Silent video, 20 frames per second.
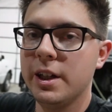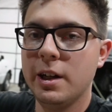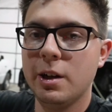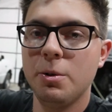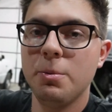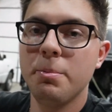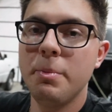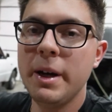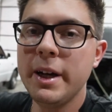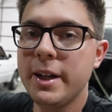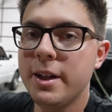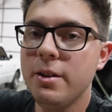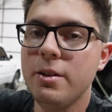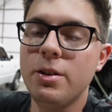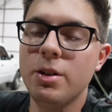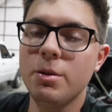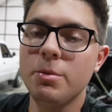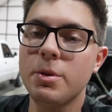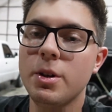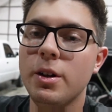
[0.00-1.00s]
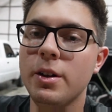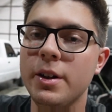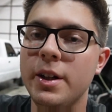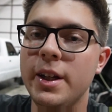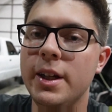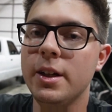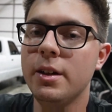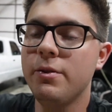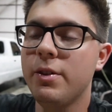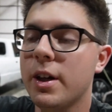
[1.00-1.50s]
know, make YouTube
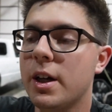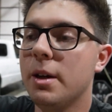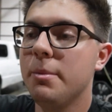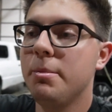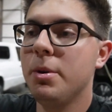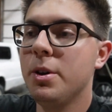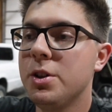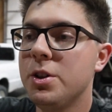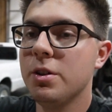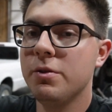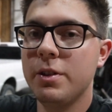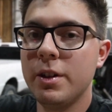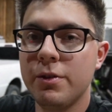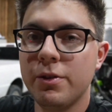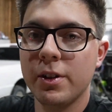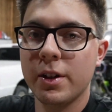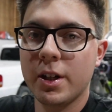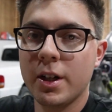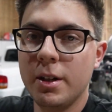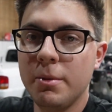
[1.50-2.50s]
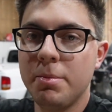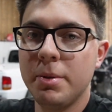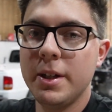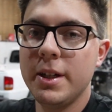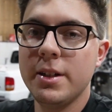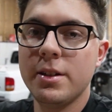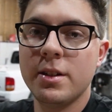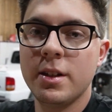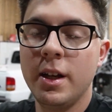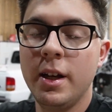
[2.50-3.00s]
content of like a bunch of different
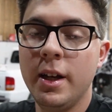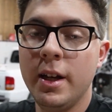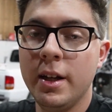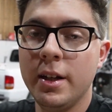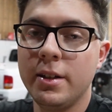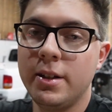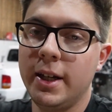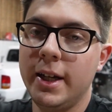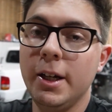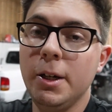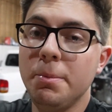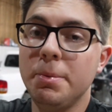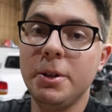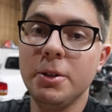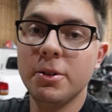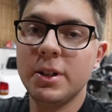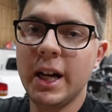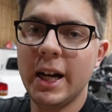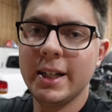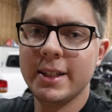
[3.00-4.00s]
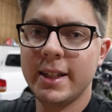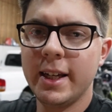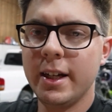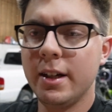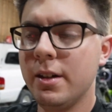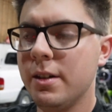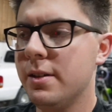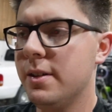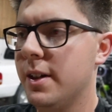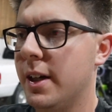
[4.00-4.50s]
companies to help you guys
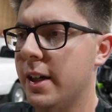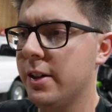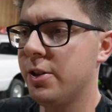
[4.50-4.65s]
out. I